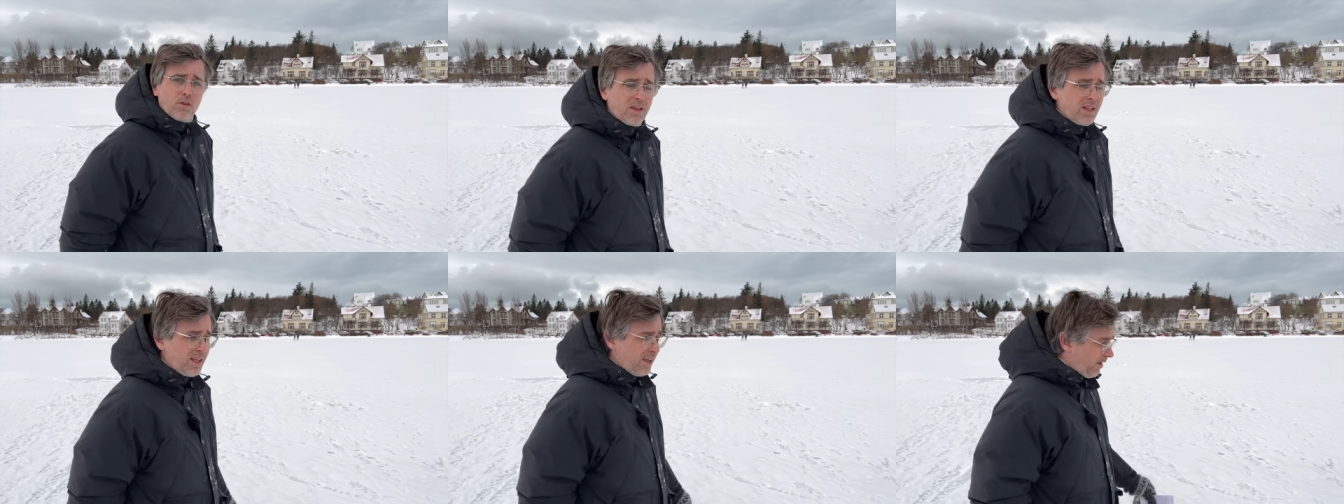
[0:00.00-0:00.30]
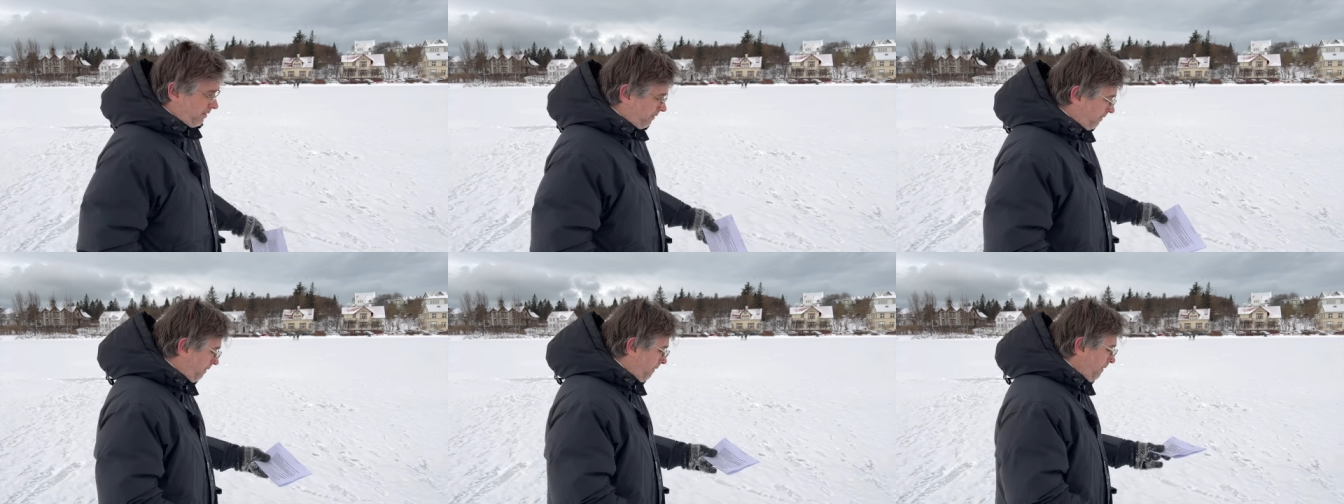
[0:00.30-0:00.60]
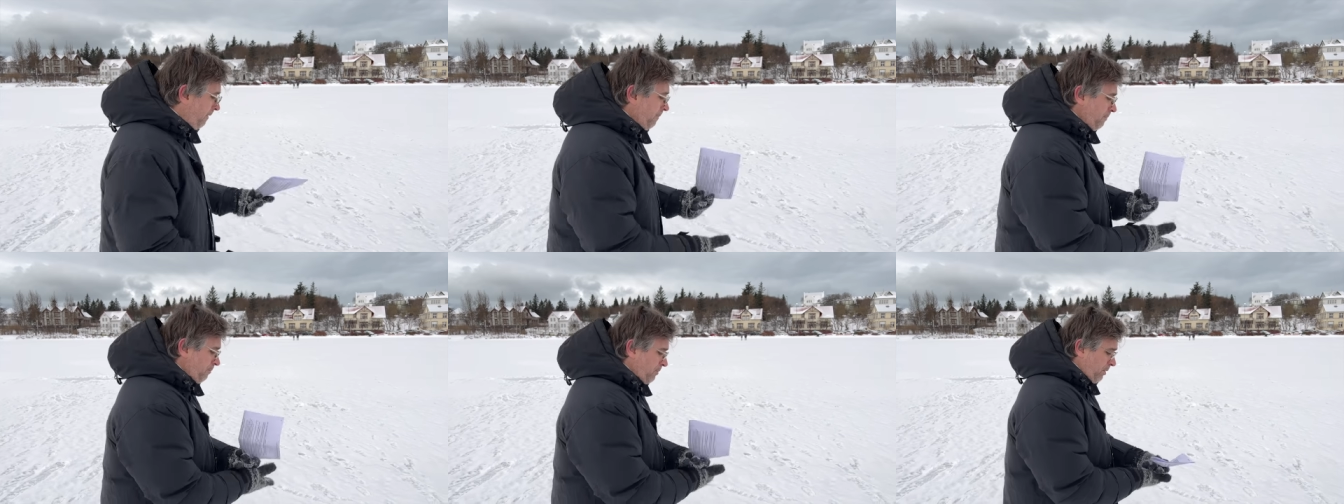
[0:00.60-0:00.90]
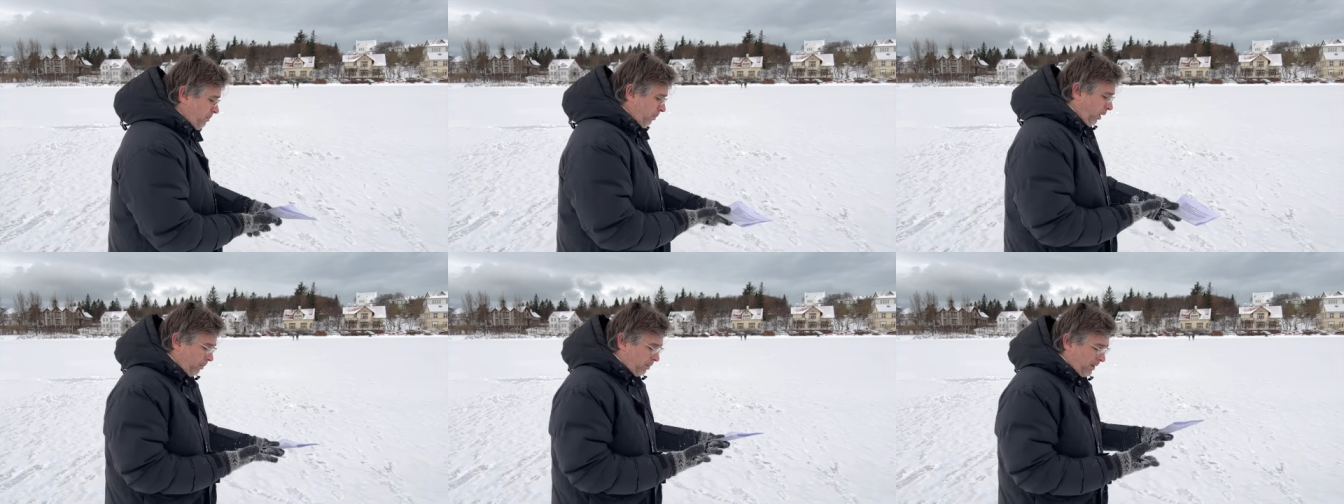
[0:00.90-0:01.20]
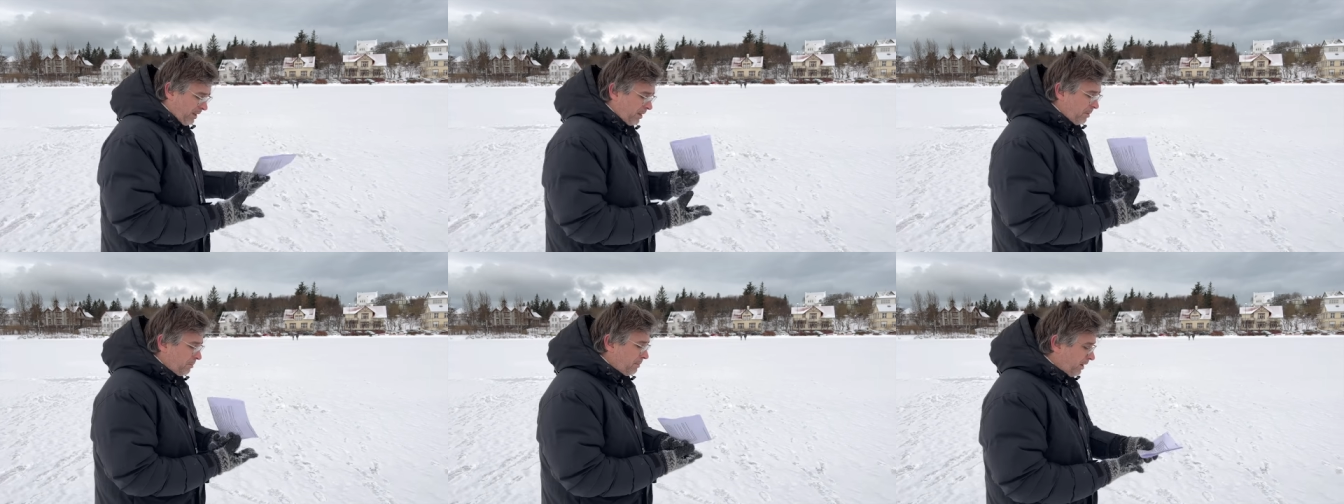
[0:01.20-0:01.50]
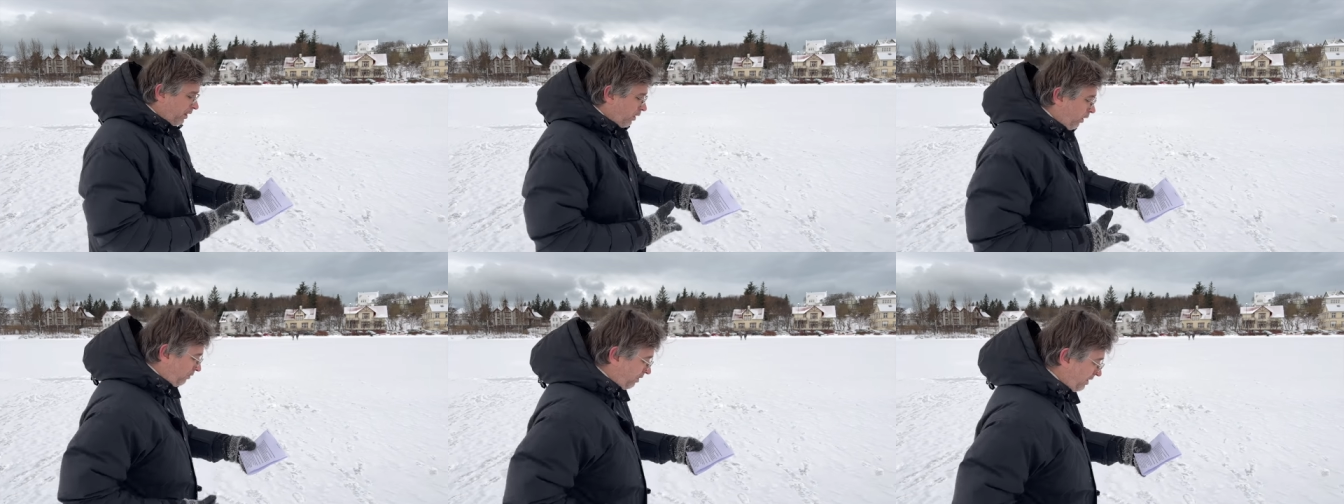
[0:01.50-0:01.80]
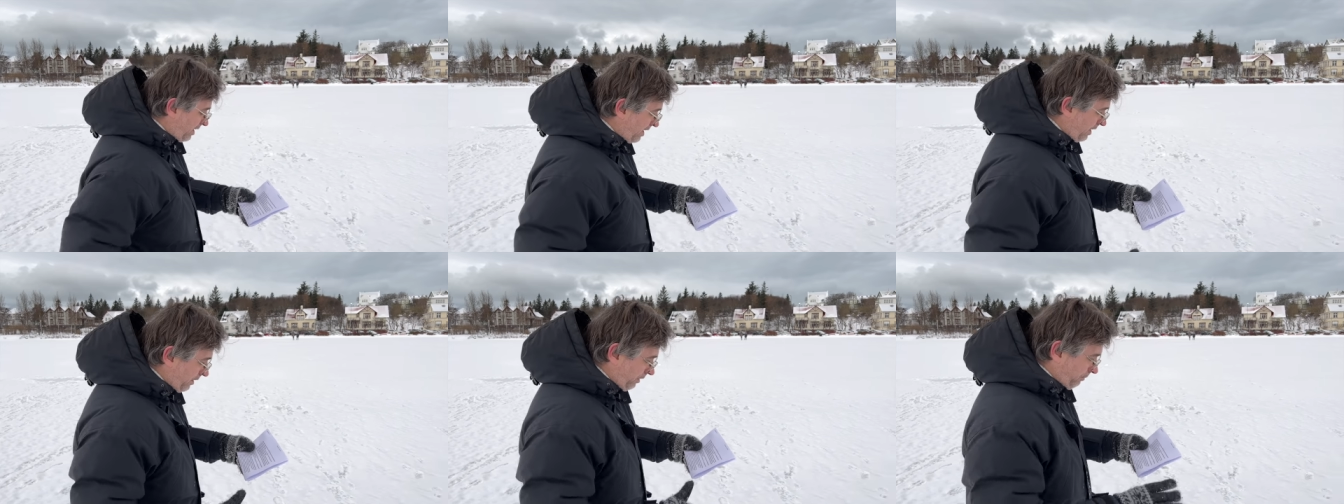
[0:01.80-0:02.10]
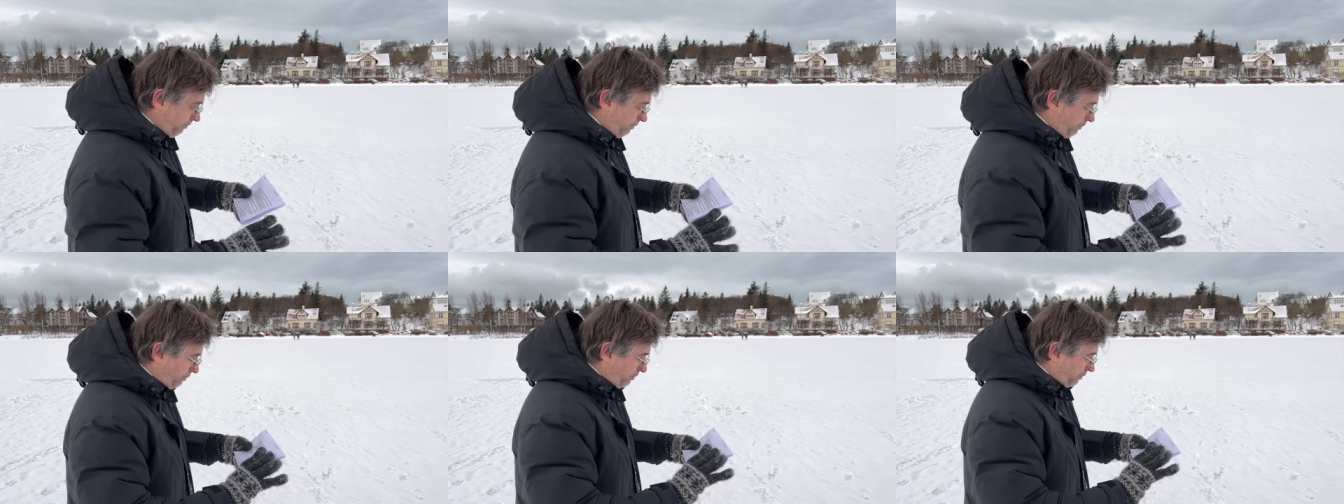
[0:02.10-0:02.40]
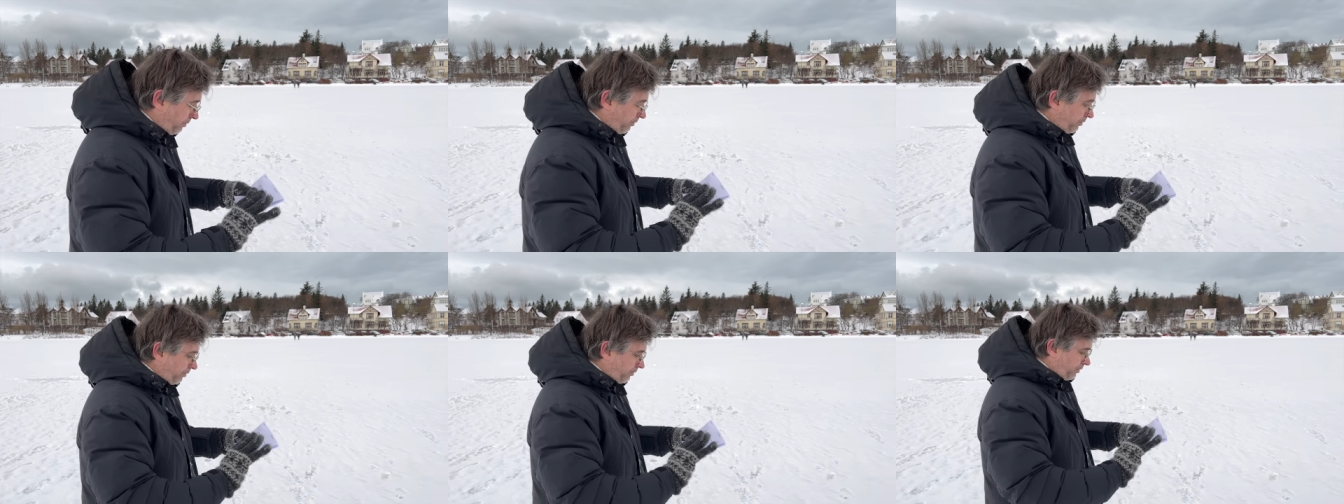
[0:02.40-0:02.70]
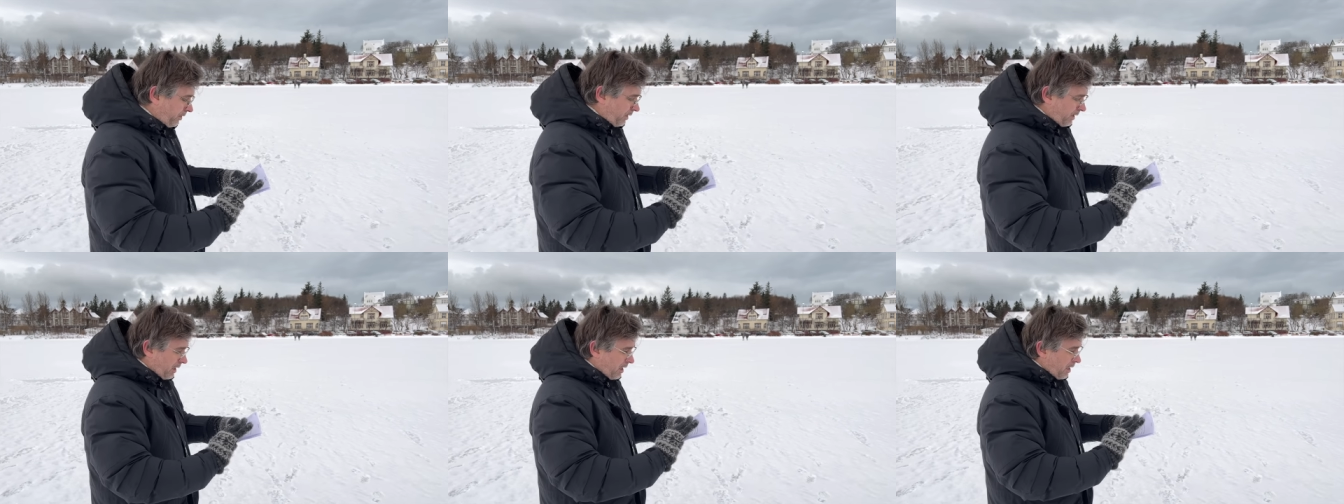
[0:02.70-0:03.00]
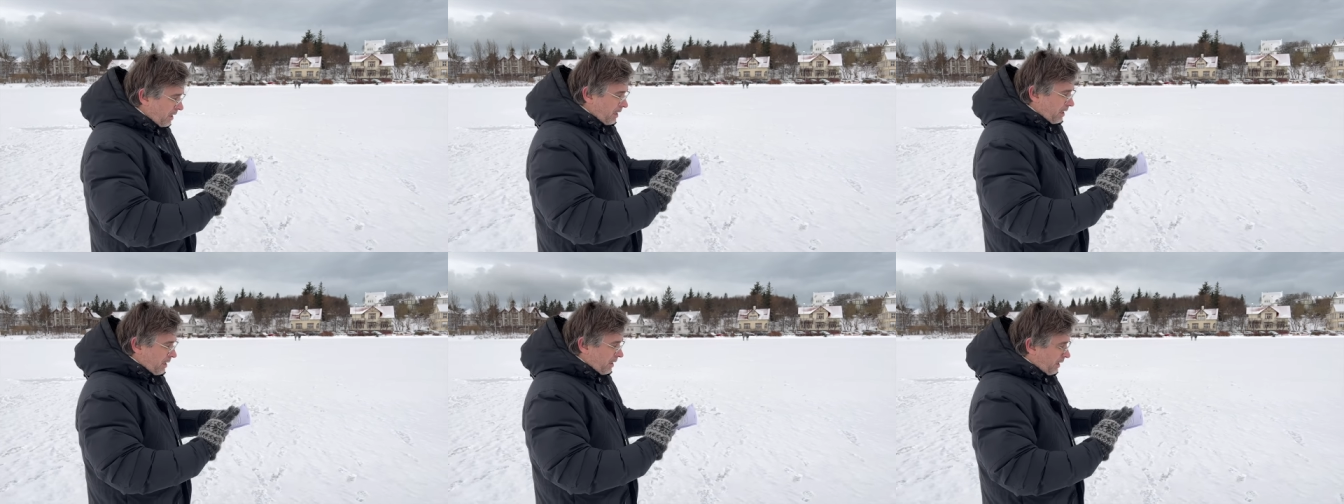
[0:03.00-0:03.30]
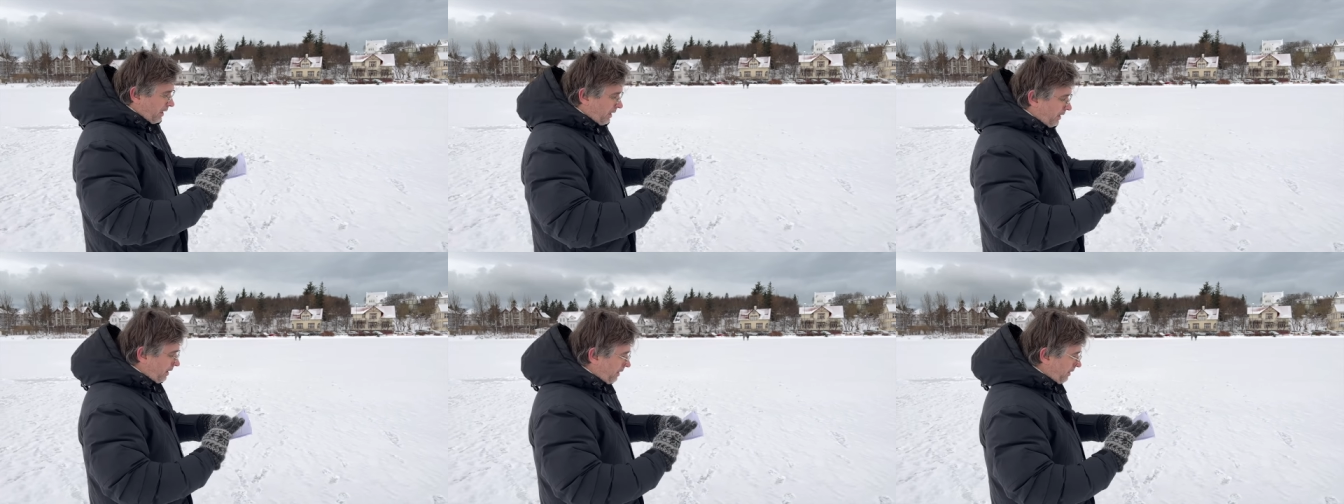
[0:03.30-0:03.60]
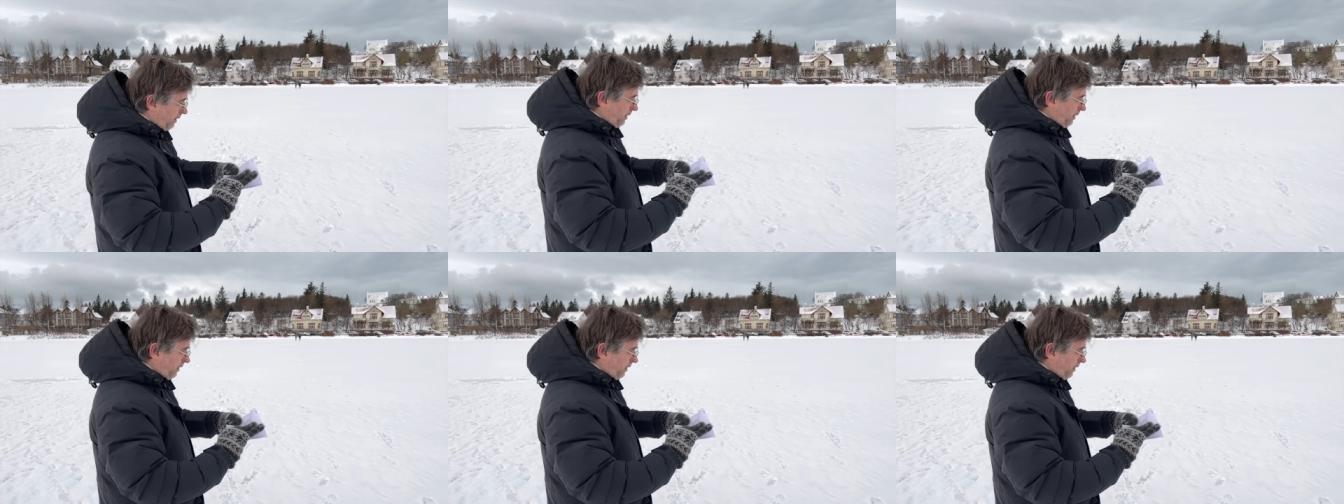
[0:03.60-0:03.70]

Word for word: year, probably in the middle of the year. Uh,